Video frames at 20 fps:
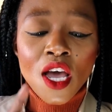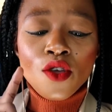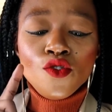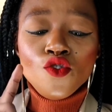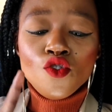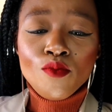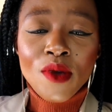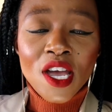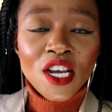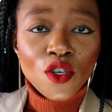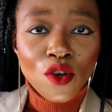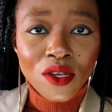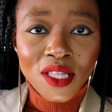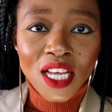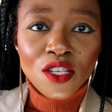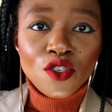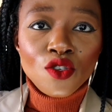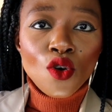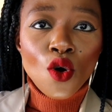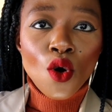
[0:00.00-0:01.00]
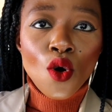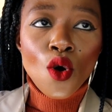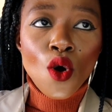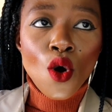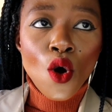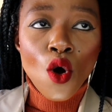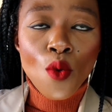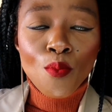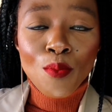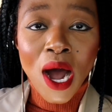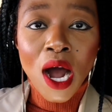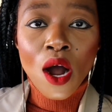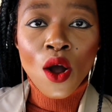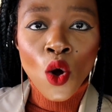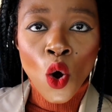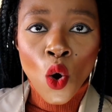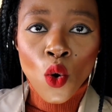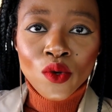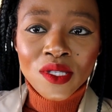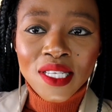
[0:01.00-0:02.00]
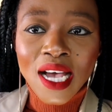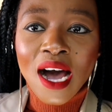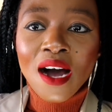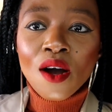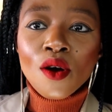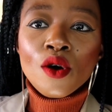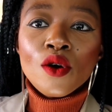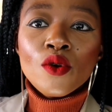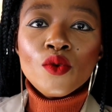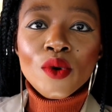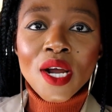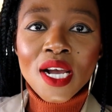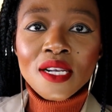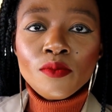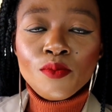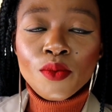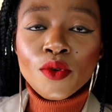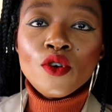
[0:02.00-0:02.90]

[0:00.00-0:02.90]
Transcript: You make sure that your barcodes are correct,